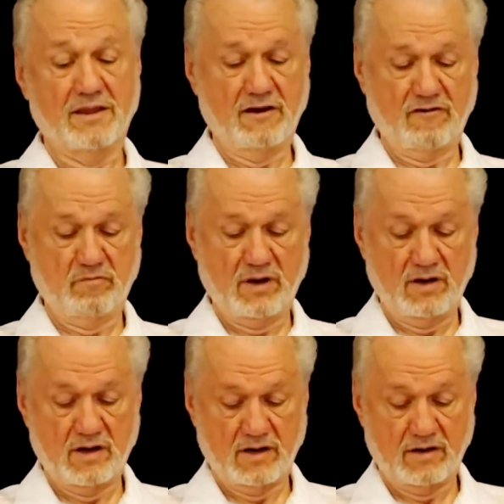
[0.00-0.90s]
There have
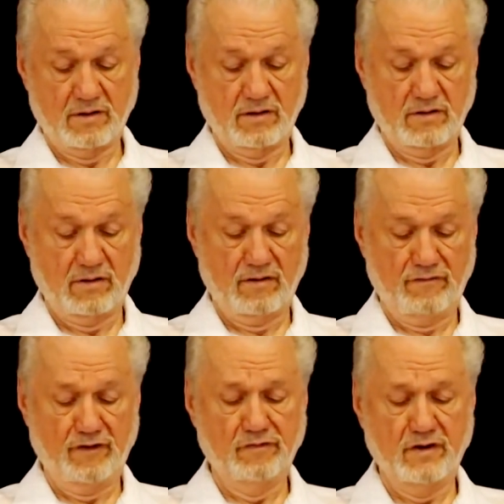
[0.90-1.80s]
been
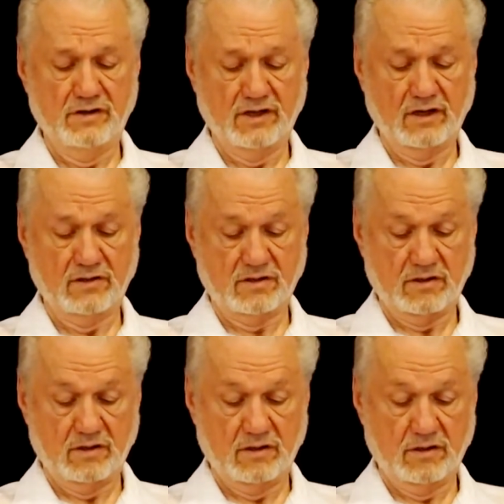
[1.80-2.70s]
56
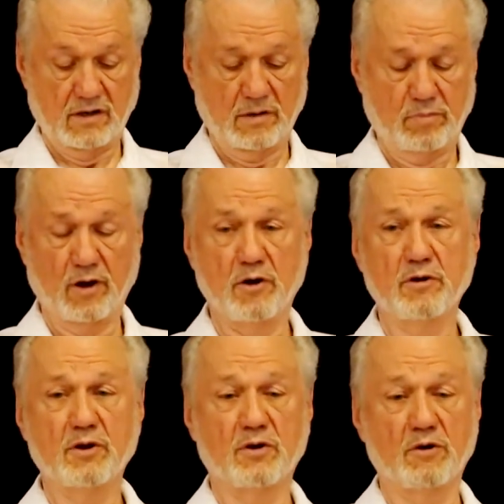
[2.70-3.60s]

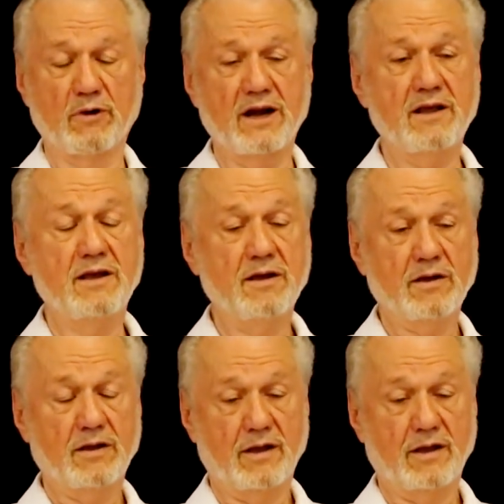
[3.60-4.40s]
uploaded already,